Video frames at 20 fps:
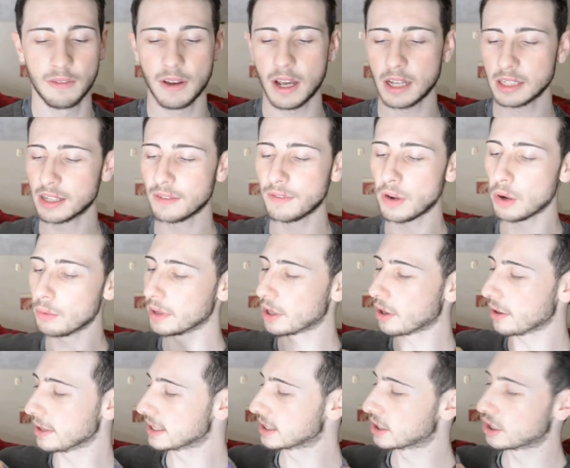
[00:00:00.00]
First of all, we
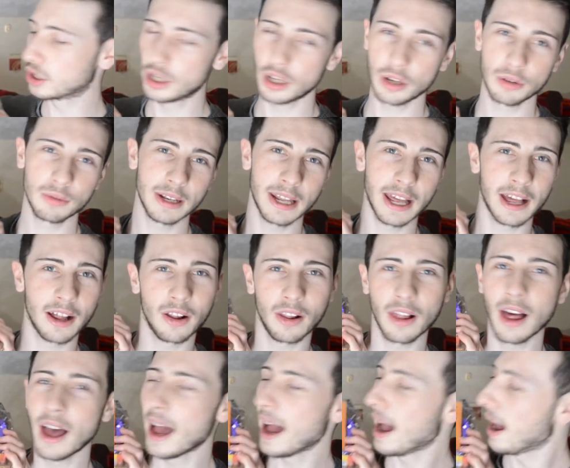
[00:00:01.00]
got this cute
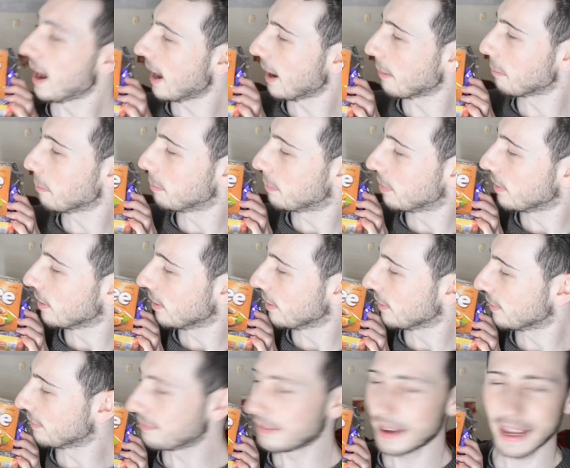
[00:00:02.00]
little hamper
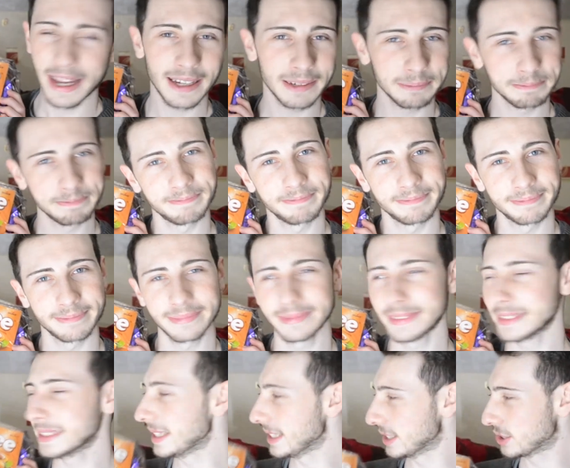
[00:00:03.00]
thing.
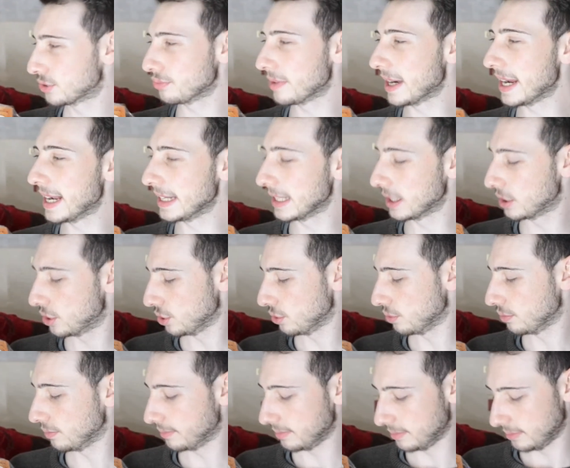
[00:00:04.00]
It's really
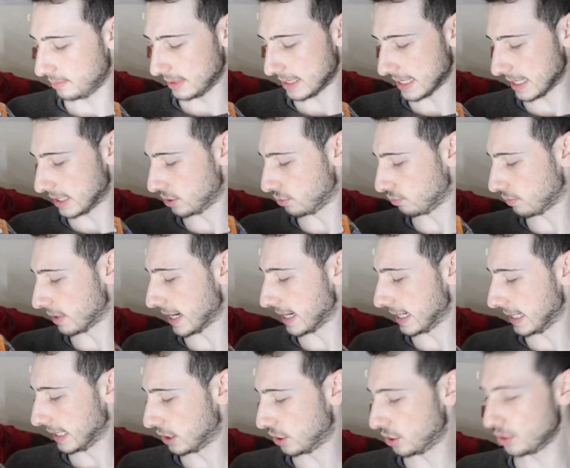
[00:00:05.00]
cute. It's
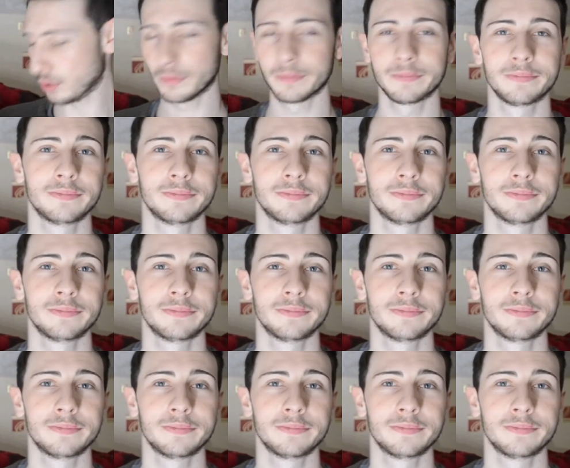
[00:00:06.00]
really cute.